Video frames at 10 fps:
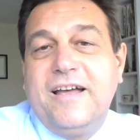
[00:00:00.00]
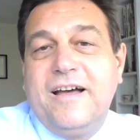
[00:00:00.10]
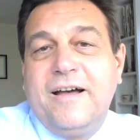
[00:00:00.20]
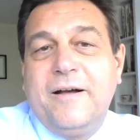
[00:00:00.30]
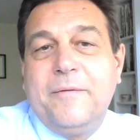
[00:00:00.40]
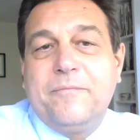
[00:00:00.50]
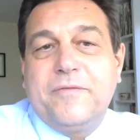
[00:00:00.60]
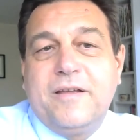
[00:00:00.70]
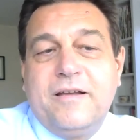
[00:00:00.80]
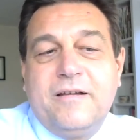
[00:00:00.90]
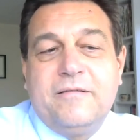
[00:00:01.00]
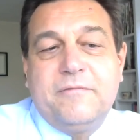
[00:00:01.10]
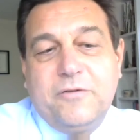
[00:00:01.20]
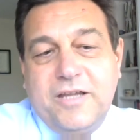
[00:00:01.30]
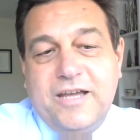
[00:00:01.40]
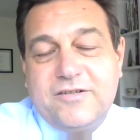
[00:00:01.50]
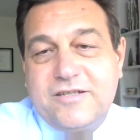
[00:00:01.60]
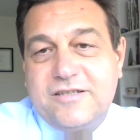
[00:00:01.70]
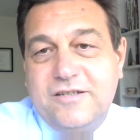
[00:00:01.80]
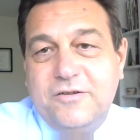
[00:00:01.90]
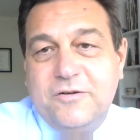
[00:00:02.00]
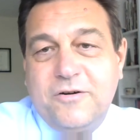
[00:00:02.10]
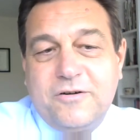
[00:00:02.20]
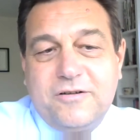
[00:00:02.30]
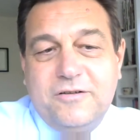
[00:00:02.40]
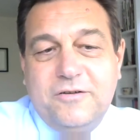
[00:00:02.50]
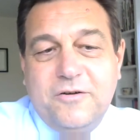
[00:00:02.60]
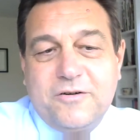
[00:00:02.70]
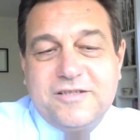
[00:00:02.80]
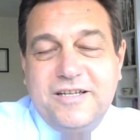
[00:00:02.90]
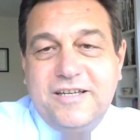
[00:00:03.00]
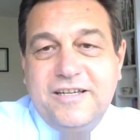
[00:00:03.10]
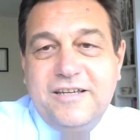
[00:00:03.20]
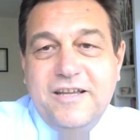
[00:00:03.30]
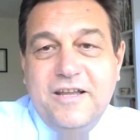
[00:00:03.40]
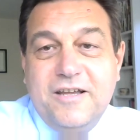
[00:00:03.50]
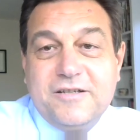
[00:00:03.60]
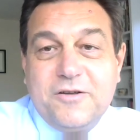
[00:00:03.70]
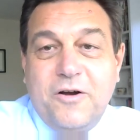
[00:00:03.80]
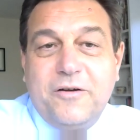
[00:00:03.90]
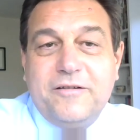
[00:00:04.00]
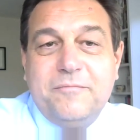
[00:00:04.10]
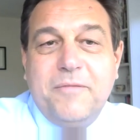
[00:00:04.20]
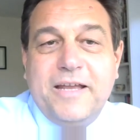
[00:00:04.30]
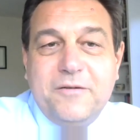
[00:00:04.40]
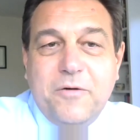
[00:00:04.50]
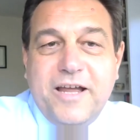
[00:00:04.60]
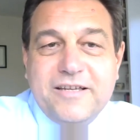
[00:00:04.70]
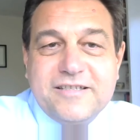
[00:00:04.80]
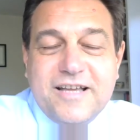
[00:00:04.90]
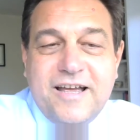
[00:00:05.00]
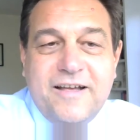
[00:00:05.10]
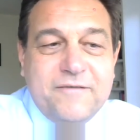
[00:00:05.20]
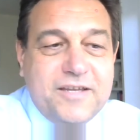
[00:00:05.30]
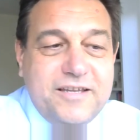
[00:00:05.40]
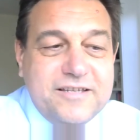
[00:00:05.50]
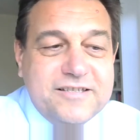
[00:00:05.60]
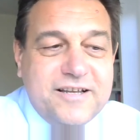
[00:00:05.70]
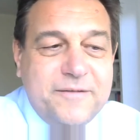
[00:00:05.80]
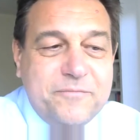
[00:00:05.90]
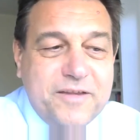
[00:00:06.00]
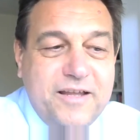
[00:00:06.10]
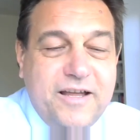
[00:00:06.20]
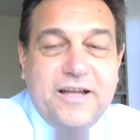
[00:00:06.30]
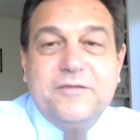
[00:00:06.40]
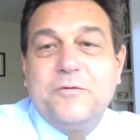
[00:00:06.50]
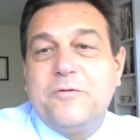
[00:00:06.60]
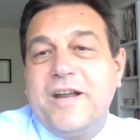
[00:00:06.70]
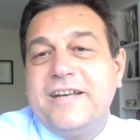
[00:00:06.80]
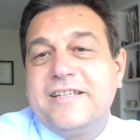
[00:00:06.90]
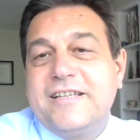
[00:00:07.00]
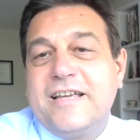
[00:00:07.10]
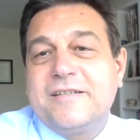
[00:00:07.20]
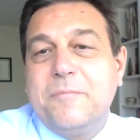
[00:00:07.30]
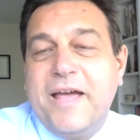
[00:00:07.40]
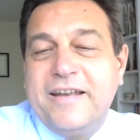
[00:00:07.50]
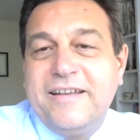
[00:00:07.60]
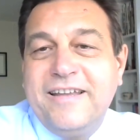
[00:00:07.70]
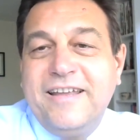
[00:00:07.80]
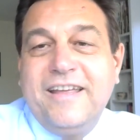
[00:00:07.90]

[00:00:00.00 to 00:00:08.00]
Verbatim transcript: um, uh, locations in New York, in New York City. So in many ways, he's a, a true Renaissance man.